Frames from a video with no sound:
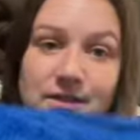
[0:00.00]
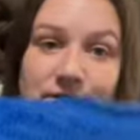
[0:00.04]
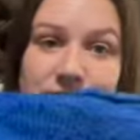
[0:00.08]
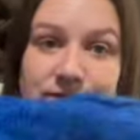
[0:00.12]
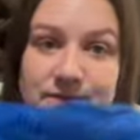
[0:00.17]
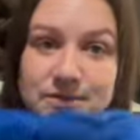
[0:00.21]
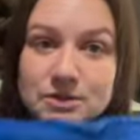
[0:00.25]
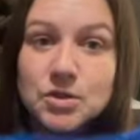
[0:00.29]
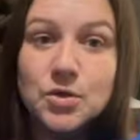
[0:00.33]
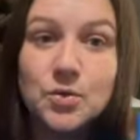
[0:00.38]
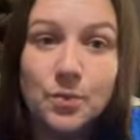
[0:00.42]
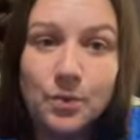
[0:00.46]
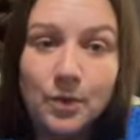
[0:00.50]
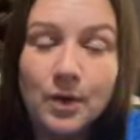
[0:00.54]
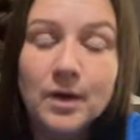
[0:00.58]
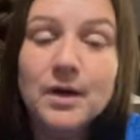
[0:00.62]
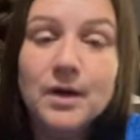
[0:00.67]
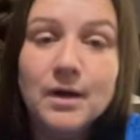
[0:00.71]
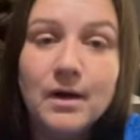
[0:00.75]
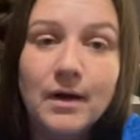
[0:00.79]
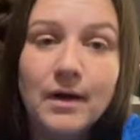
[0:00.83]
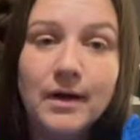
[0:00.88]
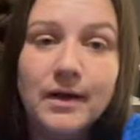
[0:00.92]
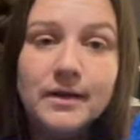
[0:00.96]
to work
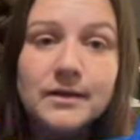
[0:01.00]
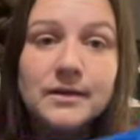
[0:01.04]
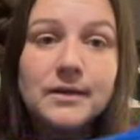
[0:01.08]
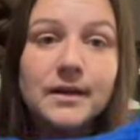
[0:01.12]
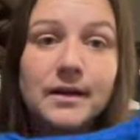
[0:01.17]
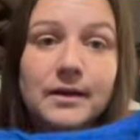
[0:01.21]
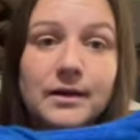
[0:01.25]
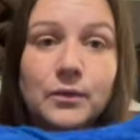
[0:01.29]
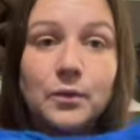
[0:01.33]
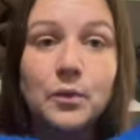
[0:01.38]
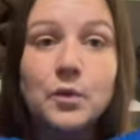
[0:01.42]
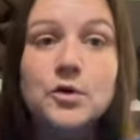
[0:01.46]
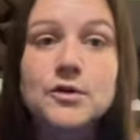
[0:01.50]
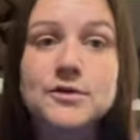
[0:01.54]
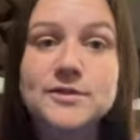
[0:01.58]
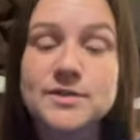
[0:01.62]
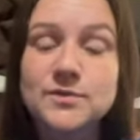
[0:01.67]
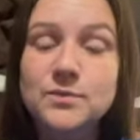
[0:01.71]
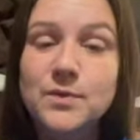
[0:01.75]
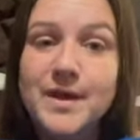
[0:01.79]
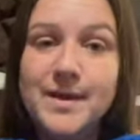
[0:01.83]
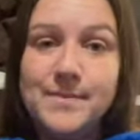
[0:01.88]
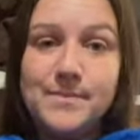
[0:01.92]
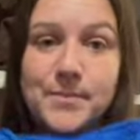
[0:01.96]
on than a worsted
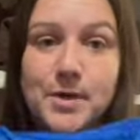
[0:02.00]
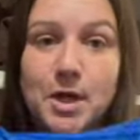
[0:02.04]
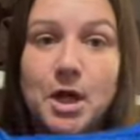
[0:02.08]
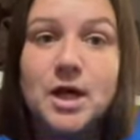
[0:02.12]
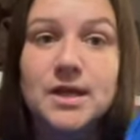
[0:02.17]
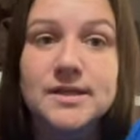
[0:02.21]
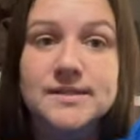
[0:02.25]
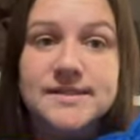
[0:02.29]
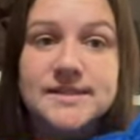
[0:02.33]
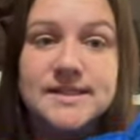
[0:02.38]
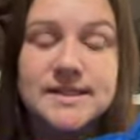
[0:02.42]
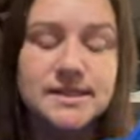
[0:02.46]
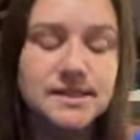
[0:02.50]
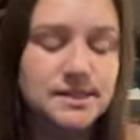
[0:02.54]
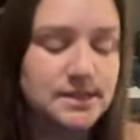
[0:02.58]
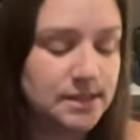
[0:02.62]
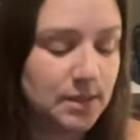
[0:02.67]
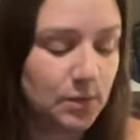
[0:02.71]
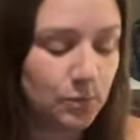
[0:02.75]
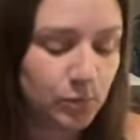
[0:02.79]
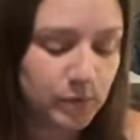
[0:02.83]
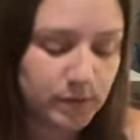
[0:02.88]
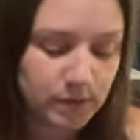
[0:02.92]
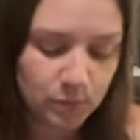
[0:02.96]
weight boxy, because I
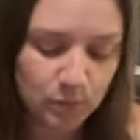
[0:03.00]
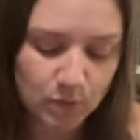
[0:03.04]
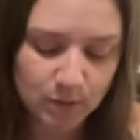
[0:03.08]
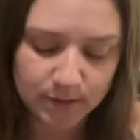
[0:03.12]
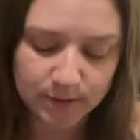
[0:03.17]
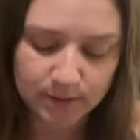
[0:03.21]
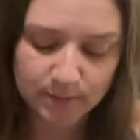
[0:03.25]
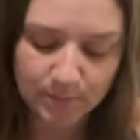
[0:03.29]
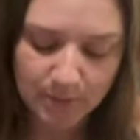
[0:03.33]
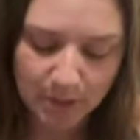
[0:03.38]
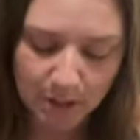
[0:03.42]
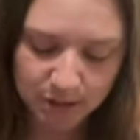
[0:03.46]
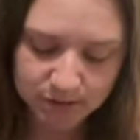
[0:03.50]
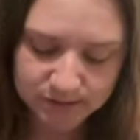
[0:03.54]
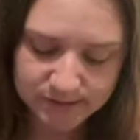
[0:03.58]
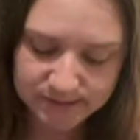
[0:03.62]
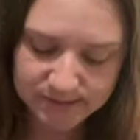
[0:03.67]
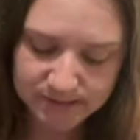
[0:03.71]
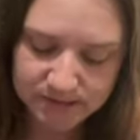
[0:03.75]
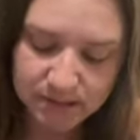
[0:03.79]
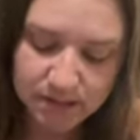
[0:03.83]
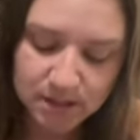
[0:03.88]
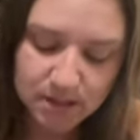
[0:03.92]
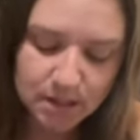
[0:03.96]
really wanted a
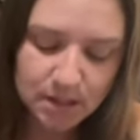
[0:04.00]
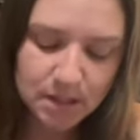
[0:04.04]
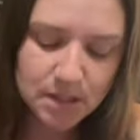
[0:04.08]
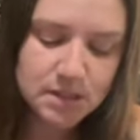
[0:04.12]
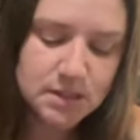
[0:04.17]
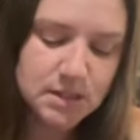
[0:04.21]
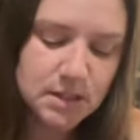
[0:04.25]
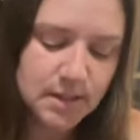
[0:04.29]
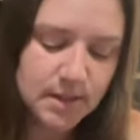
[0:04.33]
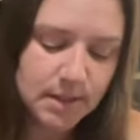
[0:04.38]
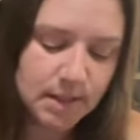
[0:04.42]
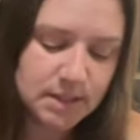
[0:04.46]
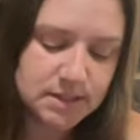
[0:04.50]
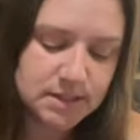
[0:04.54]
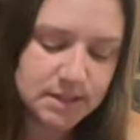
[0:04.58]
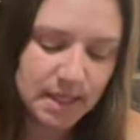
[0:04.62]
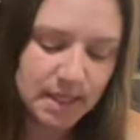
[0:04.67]
boxy because I